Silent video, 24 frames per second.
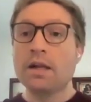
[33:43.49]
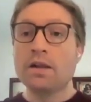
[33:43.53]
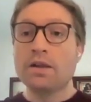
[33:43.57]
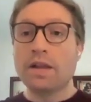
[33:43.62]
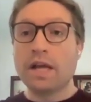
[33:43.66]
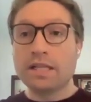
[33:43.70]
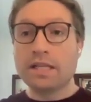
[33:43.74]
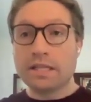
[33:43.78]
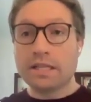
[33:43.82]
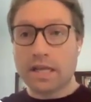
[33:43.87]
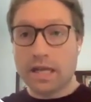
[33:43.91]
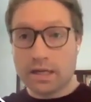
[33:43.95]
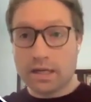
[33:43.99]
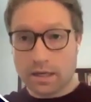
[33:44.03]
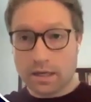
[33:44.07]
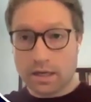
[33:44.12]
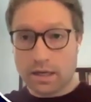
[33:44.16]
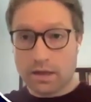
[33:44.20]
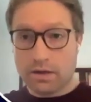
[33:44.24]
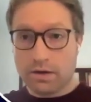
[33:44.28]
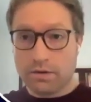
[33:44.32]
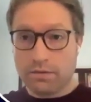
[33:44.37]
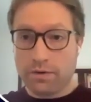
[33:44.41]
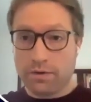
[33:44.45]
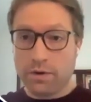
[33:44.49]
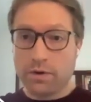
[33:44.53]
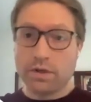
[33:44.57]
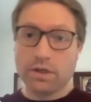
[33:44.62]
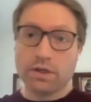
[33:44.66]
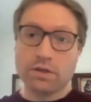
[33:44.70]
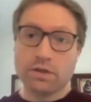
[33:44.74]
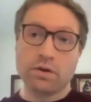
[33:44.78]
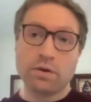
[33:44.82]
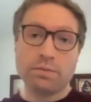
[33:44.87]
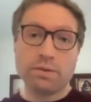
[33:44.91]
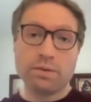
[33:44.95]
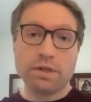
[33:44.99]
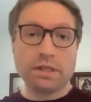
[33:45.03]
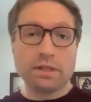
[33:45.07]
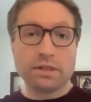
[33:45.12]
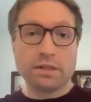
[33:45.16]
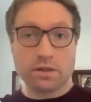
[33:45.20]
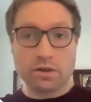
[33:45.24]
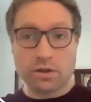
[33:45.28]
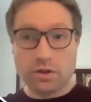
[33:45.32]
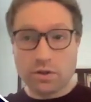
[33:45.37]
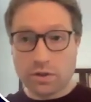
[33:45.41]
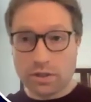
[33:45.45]
Let's get together a focus group.
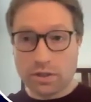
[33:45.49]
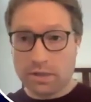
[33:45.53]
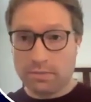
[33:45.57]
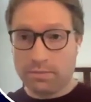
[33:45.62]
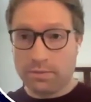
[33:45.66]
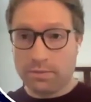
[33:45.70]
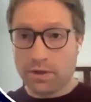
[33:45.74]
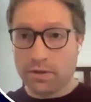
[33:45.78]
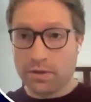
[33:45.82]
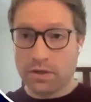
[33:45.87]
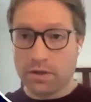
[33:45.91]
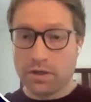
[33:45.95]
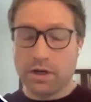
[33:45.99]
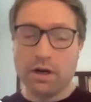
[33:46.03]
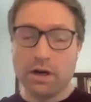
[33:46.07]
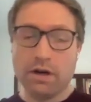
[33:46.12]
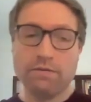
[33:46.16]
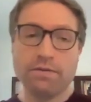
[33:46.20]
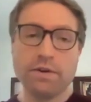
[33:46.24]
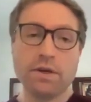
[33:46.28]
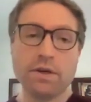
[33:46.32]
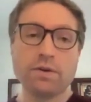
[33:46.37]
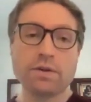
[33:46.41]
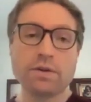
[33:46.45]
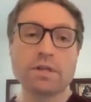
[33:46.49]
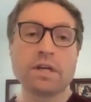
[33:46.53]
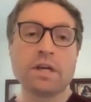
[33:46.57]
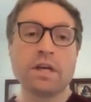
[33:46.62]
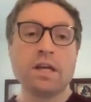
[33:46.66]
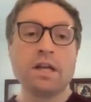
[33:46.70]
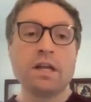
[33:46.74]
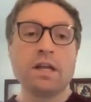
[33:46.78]
Let's do some user interviews.